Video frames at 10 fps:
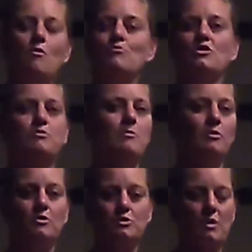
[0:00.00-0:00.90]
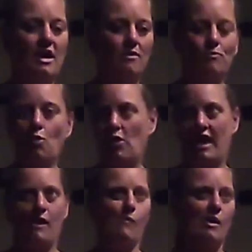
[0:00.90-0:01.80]
Most people lose weight or
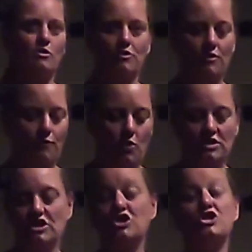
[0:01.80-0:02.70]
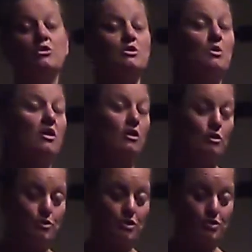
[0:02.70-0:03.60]
gain weight during a divorce. She was one of the
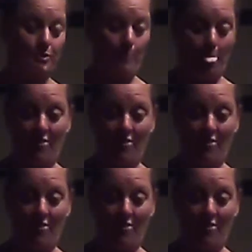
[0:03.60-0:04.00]
losers.